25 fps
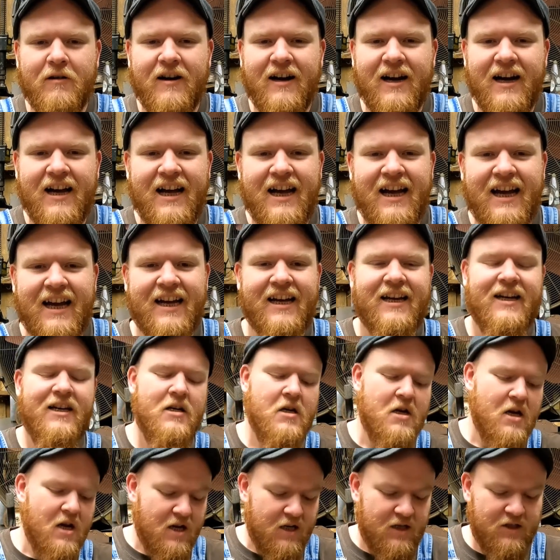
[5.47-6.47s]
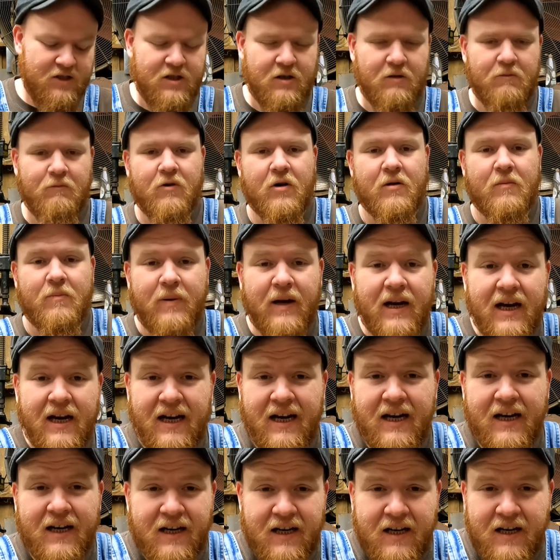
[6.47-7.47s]
right, so we're
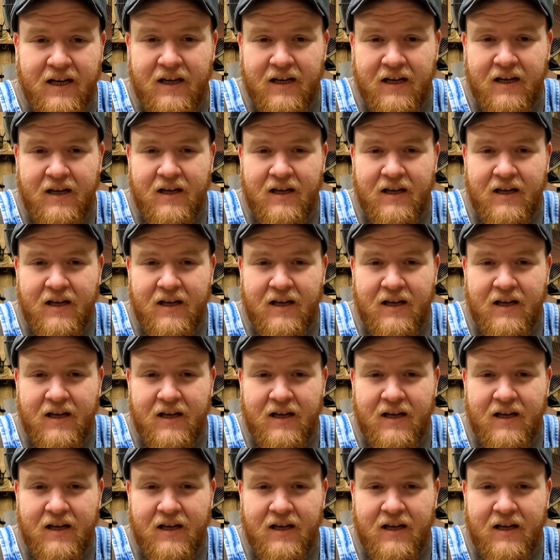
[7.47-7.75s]
back.